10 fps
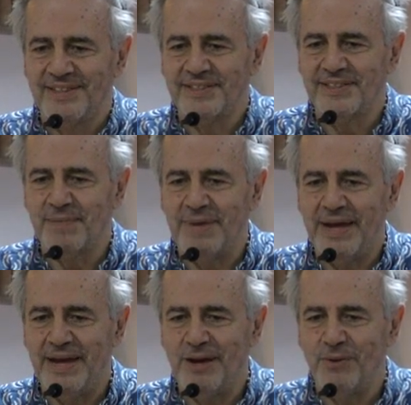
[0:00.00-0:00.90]

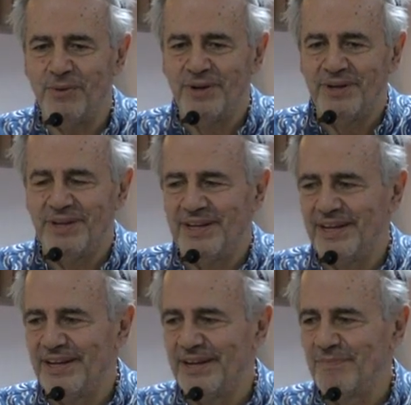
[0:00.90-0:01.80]
somehow
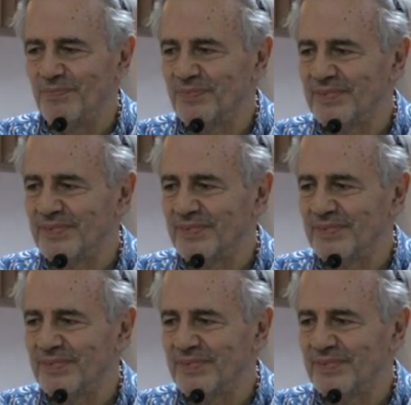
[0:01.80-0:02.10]
um,